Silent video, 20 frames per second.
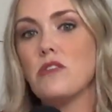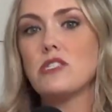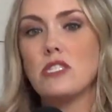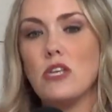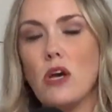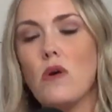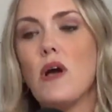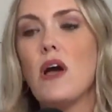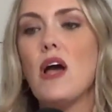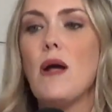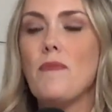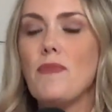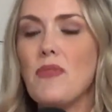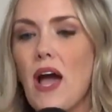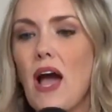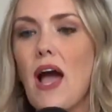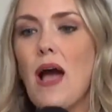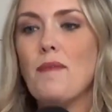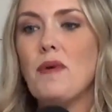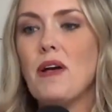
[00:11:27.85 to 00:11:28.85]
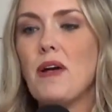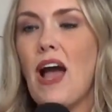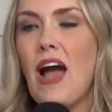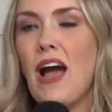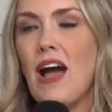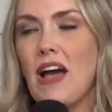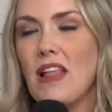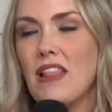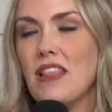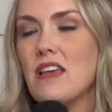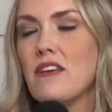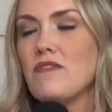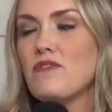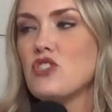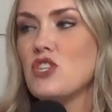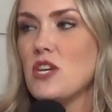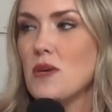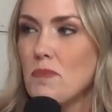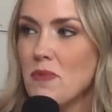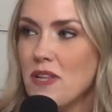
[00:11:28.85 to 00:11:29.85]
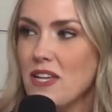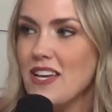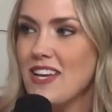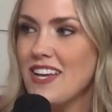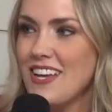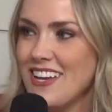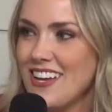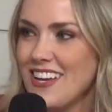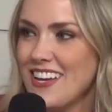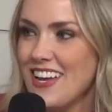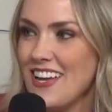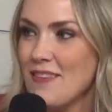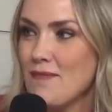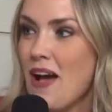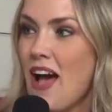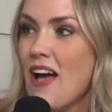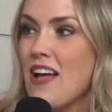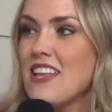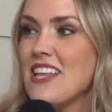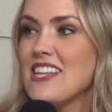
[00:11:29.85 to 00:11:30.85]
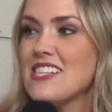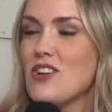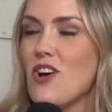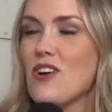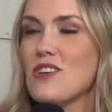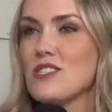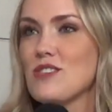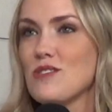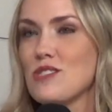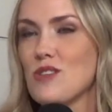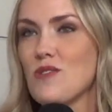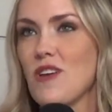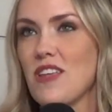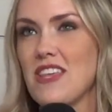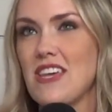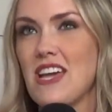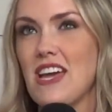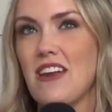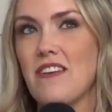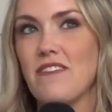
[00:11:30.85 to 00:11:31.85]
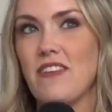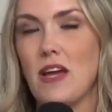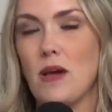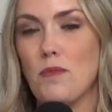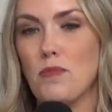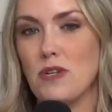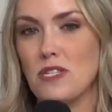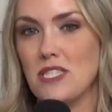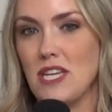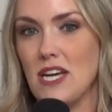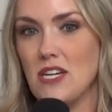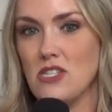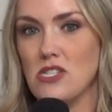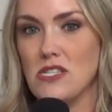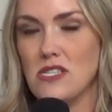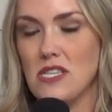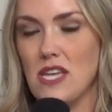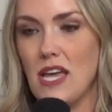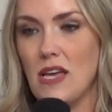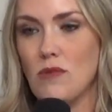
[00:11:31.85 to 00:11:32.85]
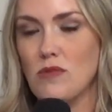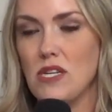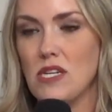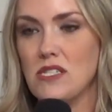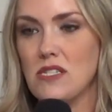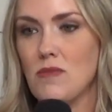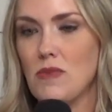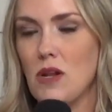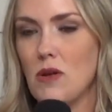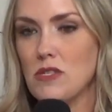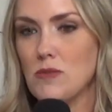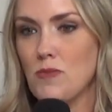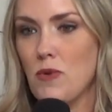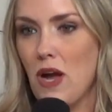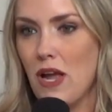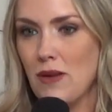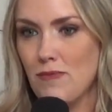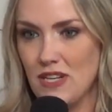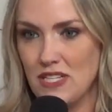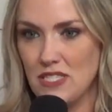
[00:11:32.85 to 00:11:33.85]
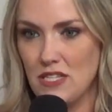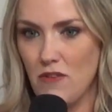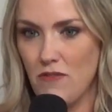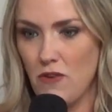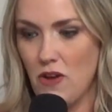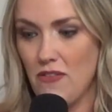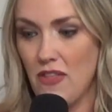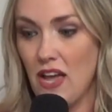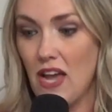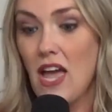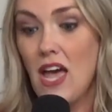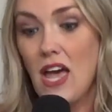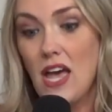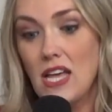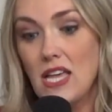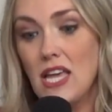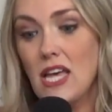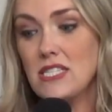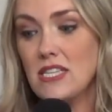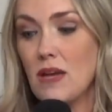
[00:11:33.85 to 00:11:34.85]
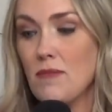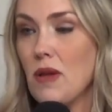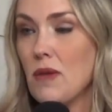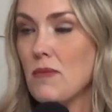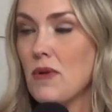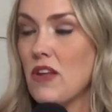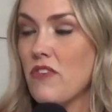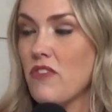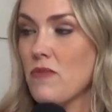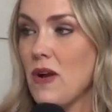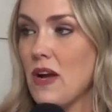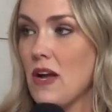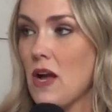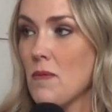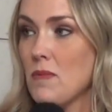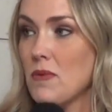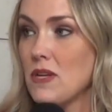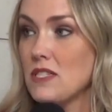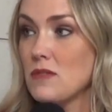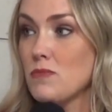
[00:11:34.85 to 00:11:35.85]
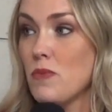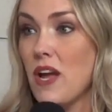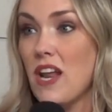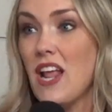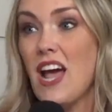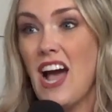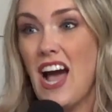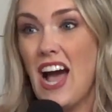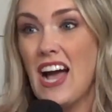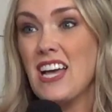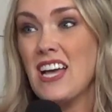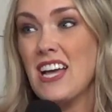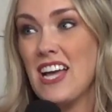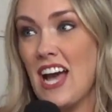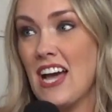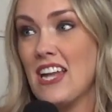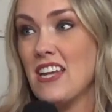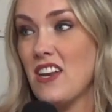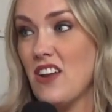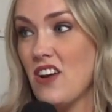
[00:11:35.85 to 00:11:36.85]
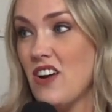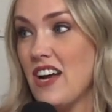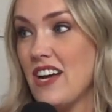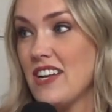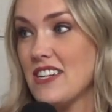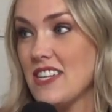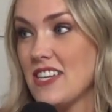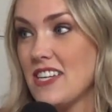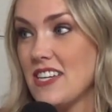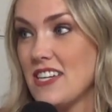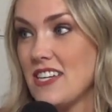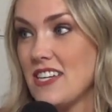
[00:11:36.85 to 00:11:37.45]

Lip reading: So I live cheaply, and mine is also too, I think, out of like a protection thing. It was like something I always prided myself on. Like, yes, I make money for my companies, but I could kind of not.